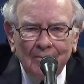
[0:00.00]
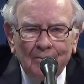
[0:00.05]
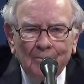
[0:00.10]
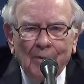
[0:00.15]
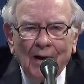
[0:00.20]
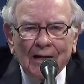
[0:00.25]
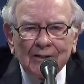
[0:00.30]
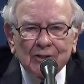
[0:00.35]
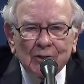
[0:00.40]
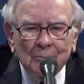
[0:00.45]

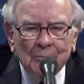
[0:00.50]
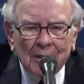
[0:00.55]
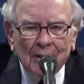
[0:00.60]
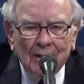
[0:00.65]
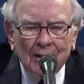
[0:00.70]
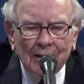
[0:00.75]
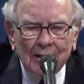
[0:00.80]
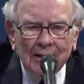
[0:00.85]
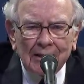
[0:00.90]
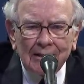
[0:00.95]

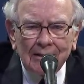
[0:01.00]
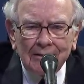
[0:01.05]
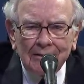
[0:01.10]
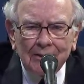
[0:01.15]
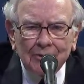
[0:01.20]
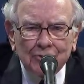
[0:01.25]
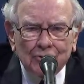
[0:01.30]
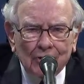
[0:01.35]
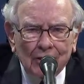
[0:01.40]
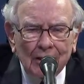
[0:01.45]
possibility
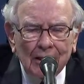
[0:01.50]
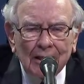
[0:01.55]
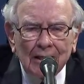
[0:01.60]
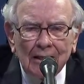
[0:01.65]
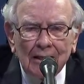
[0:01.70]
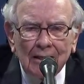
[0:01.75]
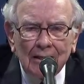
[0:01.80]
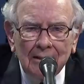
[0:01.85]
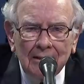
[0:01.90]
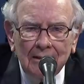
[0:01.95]

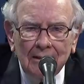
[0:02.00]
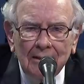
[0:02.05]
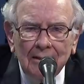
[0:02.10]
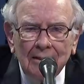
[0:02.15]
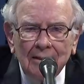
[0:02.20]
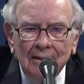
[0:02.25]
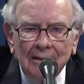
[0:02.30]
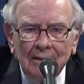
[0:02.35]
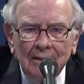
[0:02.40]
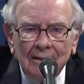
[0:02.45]
initially
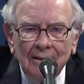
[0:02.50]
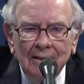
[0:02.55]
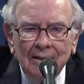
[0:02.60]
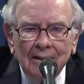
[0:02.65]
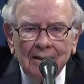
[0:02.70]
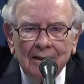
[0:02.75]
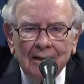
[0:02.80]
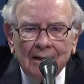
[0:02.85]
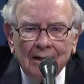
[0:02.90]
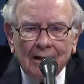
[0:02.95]

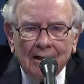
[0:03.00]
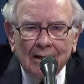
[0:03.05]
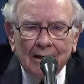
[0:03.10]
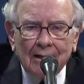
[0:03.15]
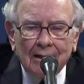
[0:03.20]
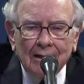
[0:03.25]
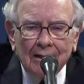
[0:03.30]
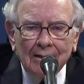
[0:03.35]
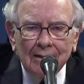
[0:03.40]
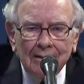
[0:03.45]

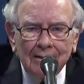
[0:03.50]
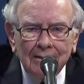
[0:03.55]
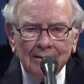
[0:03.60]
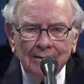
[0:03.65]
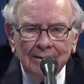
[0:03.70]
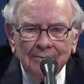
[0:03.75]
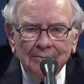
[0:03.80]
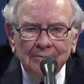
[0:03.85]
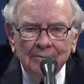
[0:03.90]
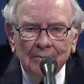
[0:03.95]
of
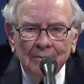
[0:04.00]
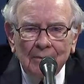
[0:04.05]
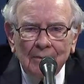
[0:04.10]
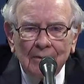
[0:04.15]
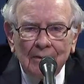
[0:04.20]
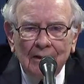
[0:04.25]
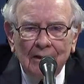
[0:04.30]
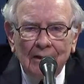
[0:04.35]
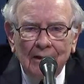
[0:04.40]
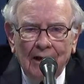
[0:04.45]

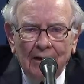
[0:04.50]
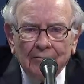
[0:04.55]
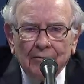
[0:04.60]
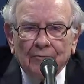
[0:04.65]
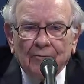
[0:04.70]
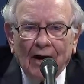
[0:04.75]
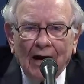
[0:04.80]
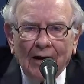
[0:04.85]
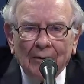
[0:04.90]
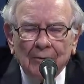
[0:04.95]
the
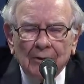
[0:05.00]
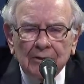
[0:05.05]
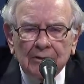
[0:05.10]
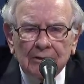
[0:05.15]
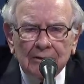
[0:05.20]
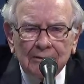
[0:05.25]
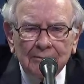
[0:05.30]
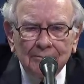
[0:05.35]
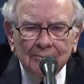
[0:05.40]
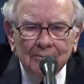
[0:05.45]

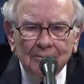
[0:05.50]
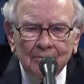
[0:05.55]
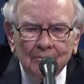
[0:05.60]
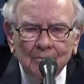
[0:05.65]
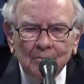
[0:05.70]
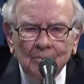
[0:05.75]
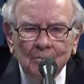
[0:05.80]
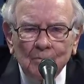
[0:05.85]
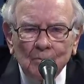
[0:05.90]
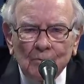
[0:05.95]
virus
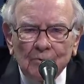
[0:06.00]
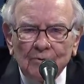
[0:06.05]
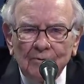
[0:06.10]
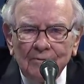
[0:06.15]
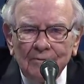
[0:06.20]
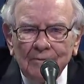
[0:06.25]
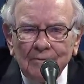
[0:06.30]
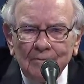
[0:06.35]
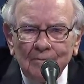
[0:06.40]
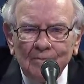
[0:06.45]
was
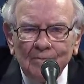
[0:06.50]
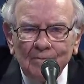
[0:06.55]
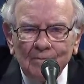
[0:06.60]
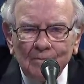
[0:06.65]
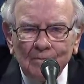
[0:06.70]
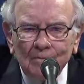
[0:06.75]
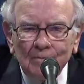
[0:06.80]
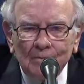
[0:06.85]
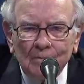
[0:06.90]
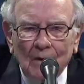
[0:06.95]

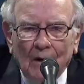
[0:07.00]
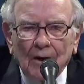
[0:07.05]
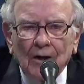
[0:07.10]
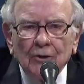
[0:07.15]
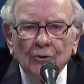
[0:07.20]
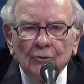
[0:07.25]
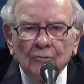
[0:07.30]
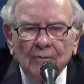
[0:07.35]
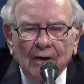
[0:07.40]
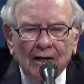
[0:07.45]

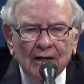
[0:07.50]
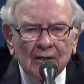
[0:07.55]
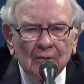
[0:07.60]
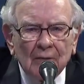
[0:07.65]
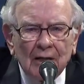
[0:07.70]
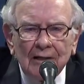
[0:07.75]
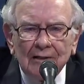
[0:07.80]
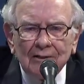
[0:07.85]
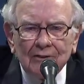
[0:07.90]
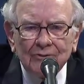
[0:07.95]
hard to
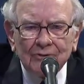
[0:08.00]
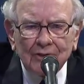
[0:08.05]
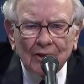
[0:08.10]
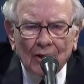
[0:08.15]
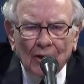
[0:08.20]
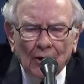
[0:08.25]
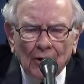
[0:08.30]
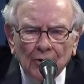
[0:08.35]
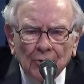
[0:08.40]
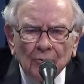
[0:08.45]
evaluate, and it's
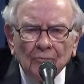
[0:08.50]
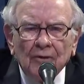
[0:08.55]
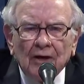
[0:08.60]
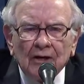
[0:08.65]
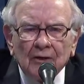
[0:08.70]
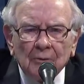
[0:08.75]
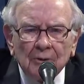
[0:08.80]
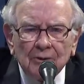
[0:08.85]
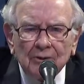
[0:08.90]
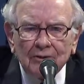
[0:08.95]
still hard to
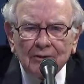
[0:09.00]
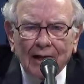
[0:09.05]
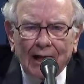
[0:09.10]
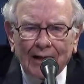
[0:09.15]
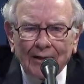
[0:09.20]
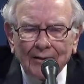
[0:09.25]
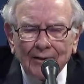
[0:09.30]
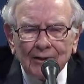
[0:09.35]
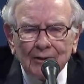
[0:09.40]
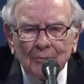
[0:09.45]
evaluate. There's a
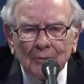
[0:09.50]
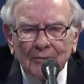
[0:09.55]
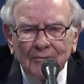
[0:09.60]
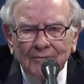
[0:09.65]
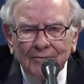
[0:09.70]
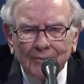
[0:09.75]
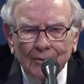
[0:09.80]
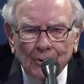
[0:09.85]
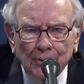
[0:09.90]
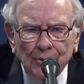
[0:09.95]
lot of things
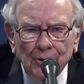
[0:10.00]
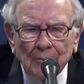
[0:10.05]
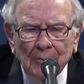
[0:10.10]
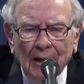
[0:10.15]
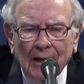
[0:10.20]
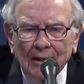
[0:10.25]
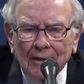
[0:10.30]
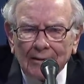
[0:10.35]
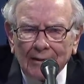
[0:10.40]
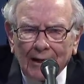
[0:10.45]
we've learned
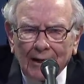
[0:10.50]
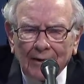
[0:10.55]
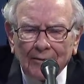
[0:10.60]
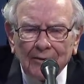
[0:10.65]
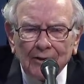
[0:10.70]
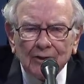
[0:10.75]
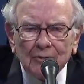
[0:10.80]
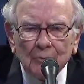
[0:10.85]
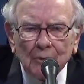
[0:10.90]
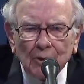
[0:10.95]
about it, and a lot of
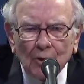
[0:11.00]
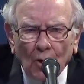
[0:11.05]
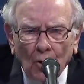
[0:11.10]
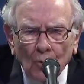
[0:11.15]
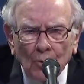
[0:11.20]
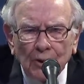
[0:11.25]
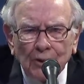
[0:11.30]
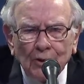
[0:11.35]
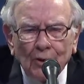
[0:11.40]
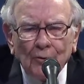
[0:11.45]
things we know
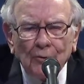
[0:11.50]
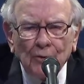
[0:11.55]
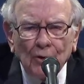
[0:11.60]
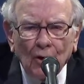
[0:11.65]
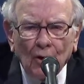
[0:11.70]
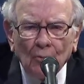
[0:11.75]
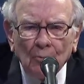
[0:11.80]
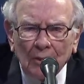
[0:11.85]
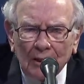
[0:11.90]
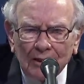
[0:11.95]
we don't
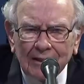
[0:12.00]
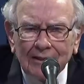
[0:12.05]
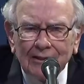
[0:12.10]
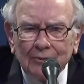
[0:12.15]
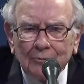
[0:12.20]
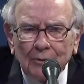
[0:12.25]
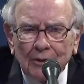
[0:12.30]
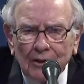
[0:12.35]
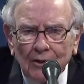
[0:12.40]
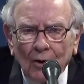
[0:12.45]
know, but at
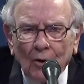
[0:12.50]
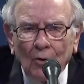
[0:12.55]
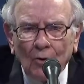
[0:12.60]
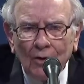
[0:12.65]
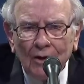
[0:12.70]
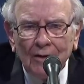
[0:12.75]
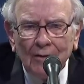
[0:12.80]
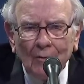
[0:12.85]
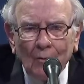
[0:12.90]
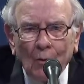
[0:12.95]
least we
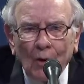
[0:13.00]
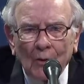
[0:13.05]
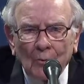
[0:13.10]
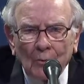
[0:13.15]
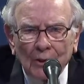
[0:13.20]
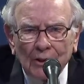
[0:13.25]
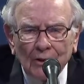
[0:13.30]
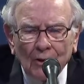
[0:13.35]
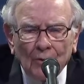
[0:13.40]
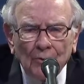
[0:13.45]
know what
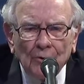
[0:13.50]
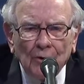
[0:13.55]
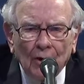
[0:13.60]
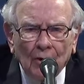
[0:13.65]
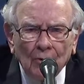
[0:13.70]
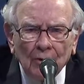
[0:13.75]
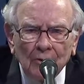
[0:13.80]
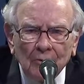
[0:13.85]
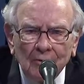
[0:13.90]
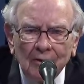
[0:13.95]
we don't
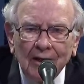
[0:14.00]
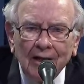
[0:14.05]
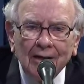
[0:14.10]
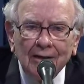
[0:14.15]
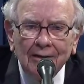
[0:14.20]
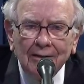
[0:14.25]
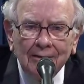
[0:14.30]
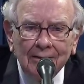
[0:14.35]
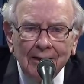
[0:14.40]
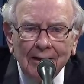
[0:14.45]
know,
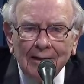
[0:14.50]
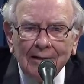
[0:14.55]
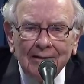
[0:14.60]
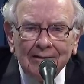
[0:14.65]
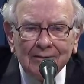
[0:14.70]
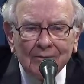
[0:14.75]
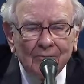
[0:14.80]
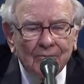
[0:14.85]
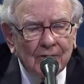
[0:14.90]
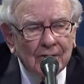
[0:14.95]
and
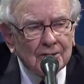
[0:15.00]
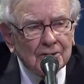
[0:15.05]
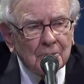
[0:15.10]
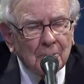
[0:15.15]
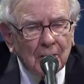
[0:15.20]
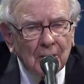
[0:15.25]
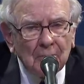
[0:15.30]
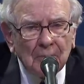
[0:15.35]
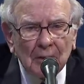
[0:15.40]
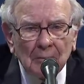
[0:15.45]
some very
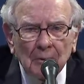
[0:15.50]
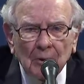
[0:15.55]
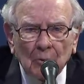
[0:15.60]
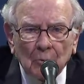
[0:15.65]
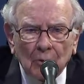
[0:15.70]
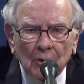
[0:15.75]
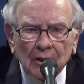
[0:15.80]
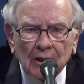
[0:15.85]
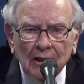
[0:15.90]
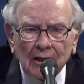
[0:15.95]
smart people are
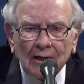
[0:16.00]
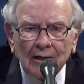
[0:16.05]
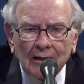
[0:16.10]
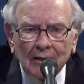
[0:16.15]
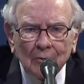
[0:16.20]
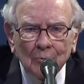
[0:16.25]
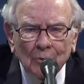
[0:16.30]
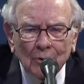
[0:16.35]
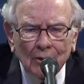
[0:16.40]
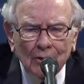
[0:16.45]
working on
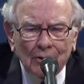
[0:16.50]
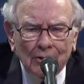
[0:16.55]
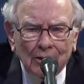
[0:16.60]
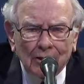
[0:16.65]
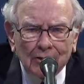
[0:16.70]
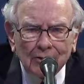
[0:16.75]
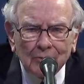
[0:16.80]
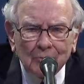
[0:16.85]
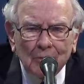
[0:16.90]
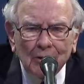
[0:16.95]
it, and we're
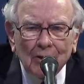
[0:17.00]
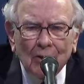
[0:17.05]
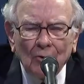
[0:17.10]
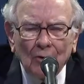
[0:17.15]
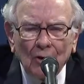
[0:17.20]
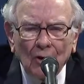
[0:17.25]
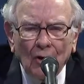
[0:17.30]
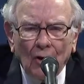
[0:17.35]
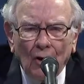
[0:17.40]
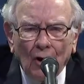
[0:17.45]
learning as we
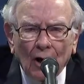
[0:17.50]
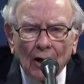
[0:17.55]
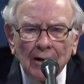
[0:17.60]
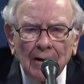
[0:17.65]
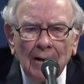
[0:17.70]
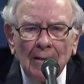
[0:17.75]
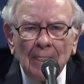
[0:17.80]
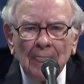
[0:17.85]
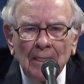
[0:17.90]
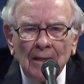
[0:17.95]
go along.
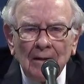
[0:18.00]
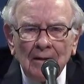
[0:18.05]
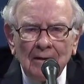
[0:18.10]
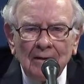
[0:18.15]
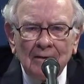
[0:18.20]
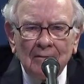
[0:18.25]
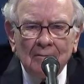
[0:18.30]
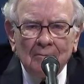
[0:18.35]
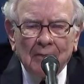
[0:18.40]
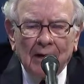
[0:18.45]

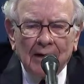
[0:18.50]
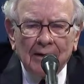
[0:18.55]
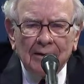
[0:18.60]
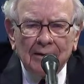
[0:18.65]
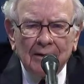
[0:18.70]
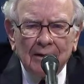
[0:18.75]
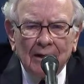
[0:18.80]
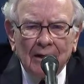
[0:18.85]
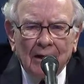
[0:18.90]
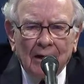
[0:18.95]
But
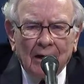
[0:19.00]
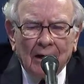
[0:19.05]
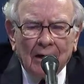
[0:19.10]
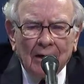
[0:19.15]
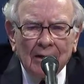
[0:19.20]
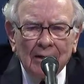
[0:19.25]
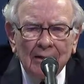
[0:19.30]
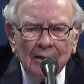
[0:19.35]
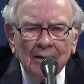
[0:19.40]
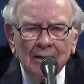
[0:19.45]

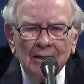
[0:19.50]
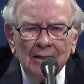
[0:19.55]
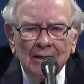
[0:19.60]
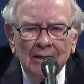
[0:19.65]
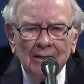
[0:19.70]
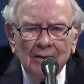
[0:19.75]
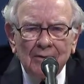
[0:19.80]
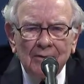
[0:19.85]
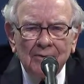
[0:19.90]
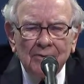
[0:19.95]

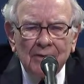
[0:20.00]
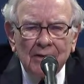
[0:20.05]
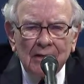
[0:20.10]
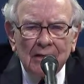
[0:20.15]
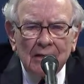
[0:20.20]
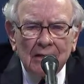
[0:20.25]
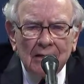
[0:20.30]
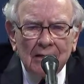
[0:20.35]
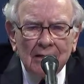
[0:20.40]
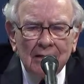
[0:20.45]

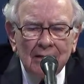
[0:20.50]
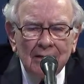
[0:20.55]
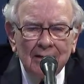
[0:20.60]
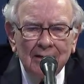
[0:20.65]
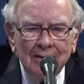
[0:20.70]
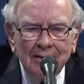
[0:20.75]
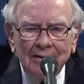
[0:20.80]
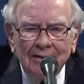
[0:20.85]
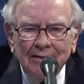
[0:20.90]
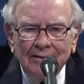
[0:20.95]
the
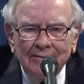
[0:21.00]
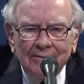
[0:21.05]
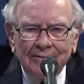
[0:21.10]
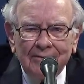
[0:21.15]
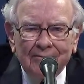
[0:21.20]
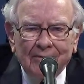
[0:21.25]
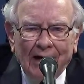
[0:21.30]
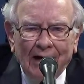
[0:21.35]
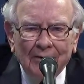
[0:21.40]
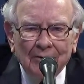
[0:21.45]

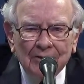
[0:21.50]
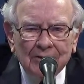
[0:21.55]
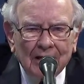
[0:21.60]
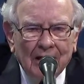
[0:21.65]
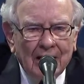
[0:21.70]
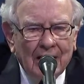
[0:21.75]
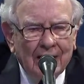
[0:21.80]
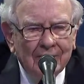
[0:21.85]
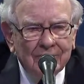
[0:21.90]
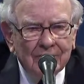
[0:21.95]
virus
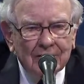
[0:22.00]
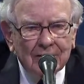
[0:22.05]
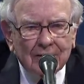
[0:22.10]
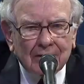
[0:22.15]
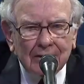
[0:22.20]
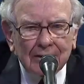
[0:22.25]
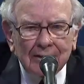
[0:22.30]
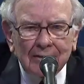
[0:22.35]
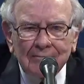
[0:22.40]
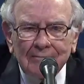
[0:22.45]

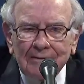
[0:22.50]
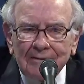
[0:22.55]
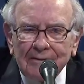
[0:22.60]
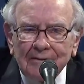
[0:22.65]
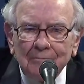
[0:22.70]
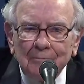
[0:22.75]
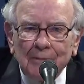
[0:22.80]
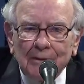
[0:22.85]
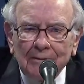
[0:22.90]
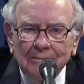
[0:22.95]
obviously
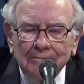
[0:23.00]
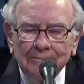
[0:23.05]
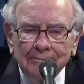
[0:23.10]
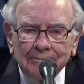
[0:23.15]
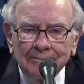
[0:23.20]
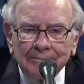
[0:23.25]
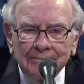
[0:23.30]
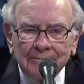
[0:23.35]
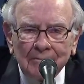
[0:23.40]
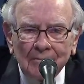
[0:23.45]
has been
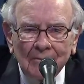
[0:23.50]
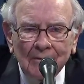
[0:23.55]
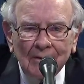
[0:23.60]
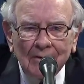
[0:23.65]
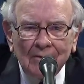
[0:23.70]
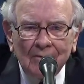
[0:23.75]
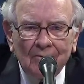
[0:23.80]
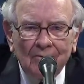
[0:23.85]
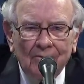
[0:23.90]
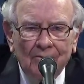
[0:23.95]

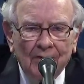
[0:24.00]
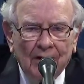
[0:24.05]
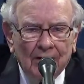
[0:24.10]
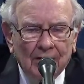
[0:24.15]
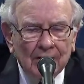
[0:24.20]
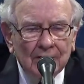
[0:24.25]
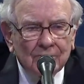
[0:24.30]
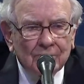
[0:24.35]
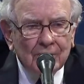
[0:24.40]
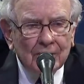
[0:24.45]

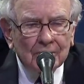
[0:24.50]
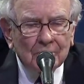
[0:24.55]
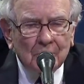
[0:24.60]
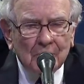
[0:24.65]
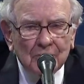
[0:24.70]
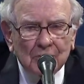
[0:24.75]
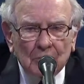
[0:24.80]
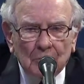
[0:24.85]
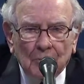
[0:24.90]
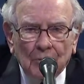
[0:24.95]
very
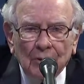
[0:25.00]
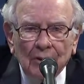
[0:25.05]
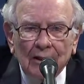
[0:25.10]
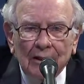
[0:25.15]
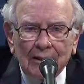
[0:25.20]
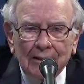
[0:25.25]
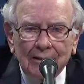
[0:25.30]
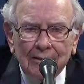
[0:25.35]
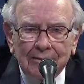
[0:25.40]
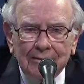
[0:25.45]

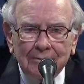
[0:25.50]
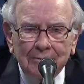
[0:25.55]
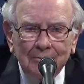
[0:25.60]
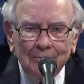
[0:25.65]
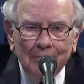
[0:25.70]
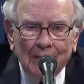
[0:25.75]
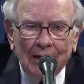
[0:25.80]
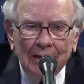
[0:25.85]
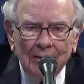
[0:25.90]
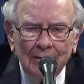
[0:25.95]
transmissible,
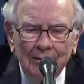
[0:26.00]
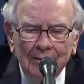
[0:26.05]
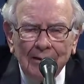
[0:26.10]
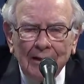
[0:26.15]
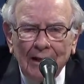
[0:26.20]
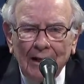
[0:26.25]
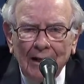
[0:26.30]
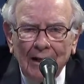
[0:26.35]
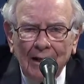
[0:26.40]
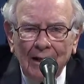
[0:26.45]
but
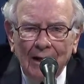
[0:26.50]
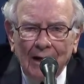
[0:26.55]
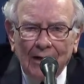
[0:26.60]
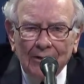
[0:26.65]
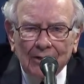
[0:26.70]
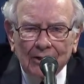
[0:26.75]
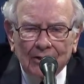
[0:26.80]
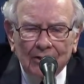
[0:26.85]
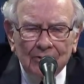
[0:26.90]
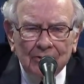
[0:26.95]

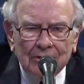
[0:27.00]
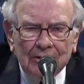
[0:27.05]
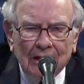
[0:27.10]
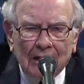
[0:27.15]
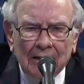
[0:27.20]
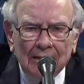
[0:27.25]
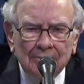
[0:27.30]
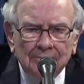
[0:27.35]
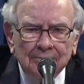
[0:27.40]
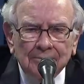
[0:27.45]
on the good
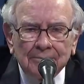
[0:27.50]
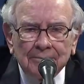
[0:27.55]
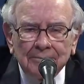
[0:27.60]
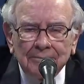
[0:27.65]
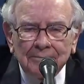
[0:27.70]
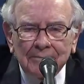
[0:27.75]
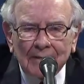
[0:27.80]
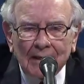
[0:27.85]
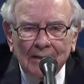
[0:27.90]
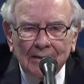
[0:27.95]
side,
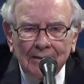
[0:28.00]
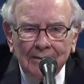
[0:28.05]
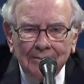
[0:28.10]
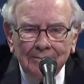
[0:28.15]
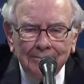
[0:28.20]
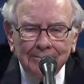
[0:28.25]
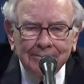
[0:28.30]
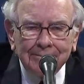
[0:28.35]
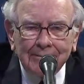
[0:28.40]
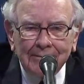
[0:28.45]
and
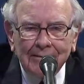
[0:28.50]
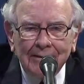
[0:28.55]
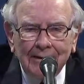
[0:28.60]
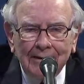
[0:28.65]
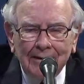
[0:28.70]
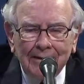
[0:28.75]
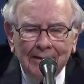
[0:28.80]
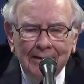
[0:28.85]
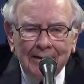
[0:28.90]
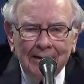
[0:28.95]

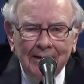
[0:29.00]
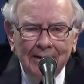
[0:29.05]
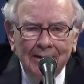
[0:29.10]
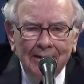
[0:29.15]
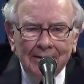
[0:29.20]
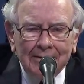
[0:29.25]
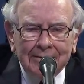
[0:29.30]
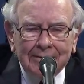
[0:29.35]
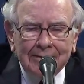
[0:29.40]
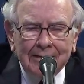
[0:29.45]

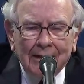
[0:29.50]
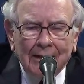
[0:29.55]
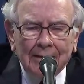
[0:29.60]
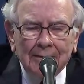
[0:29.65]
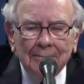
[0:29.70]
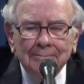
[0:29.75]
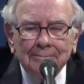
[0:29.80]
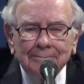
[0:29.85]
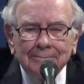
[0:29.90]
it's not